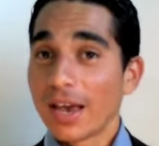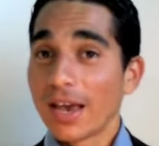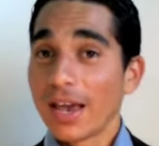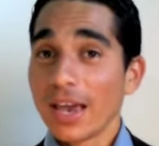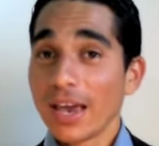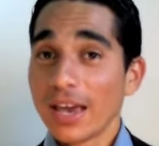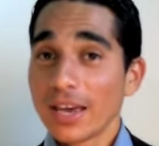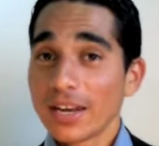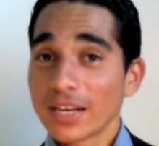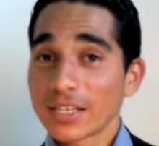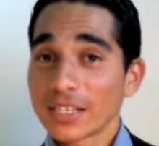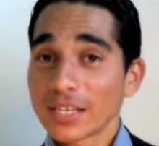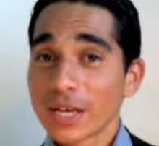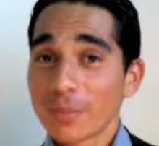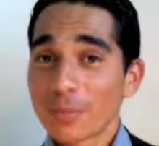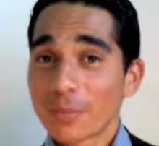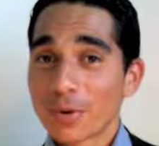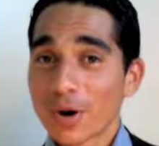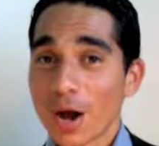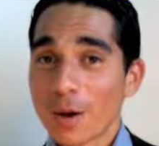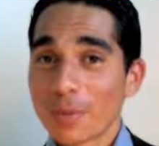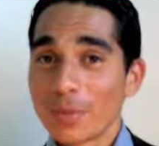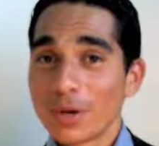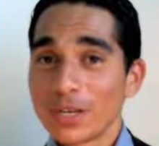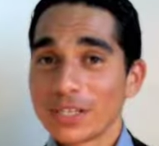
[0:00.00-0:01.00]
And as I
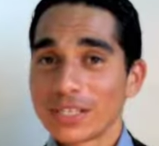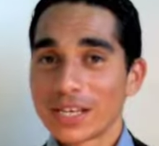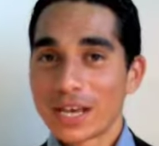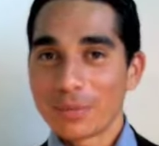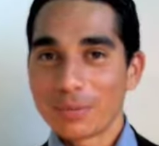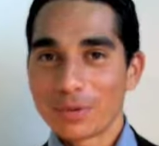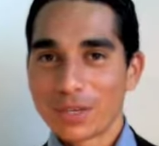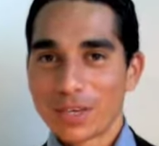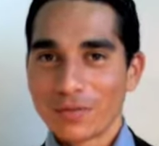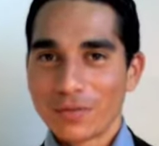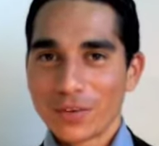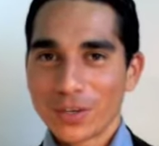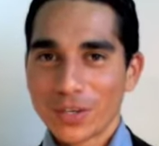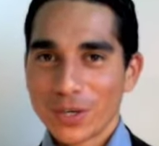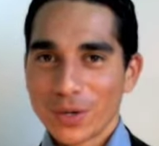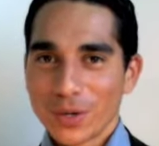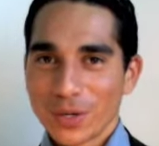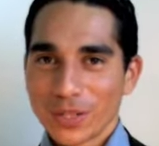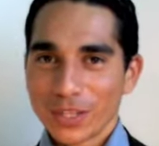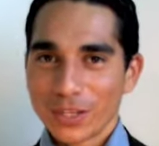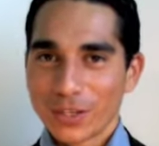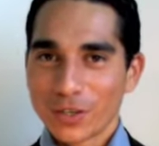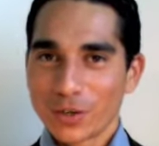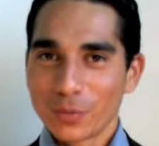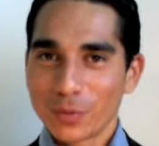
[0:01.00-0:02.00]
promised, I'm giving you
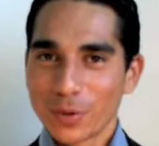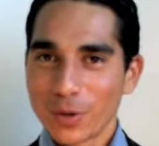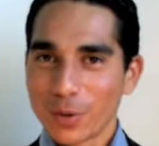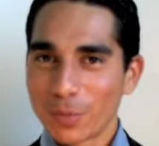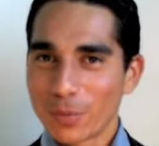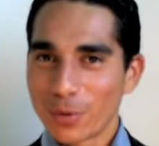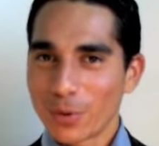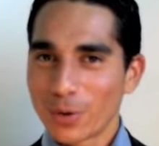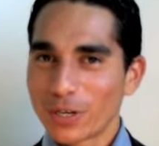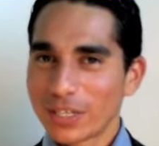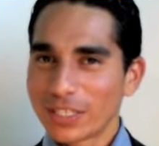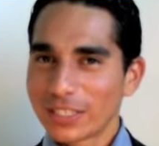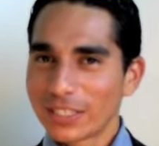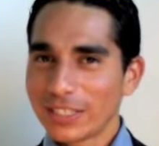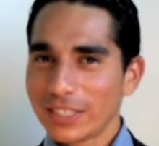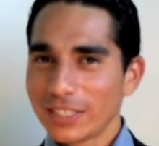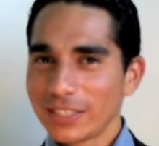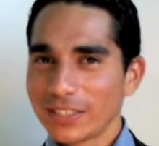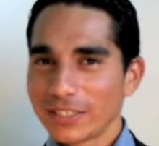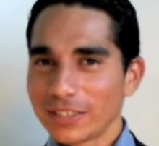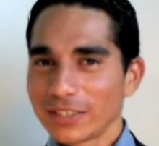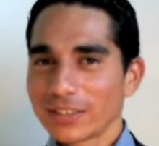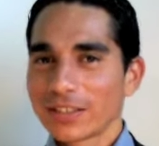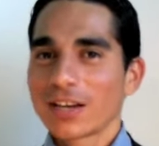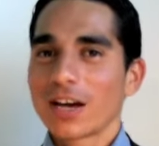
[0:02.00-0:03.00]
a little bit more
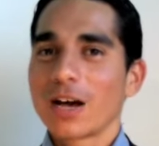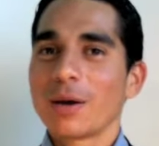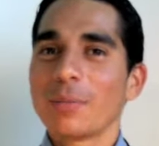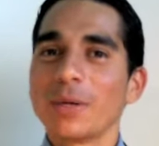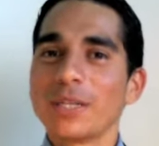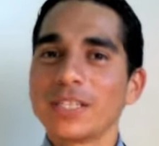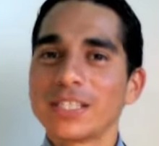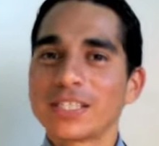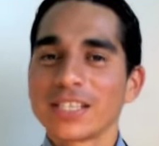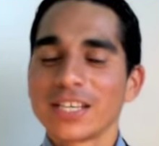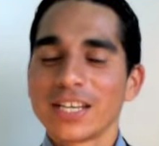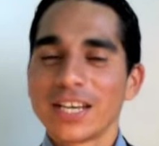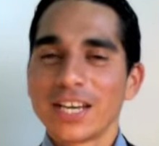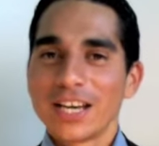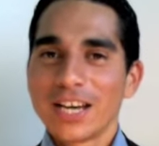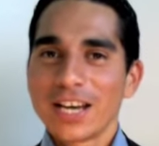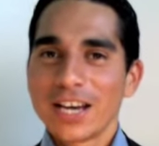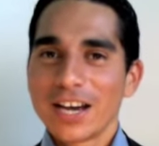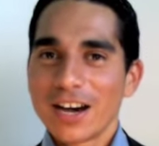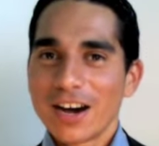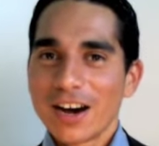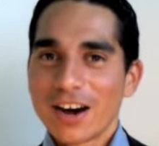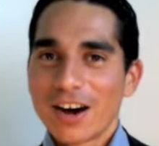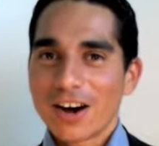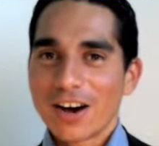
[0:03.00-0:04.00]
detailed comments
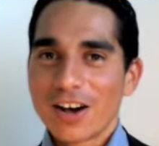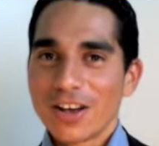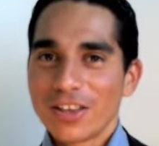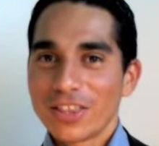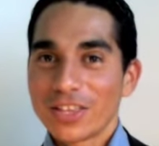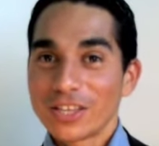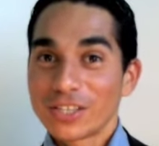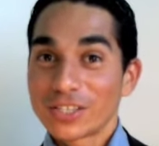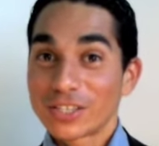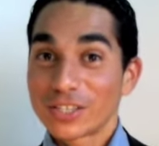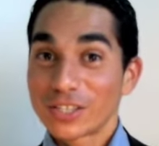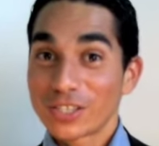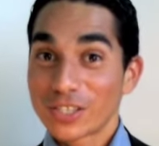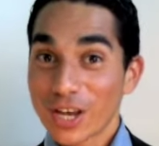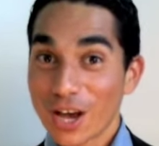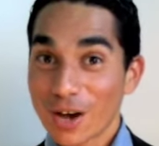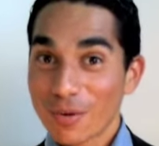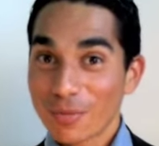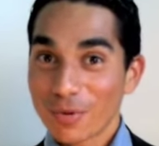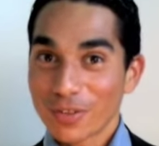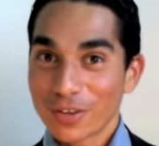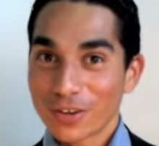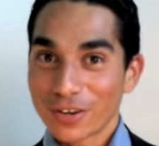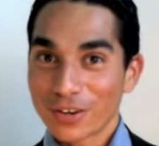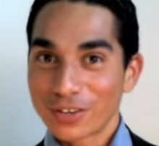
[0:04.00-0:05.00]
on
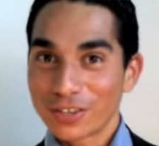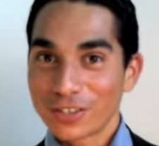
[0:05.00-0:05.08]
some of the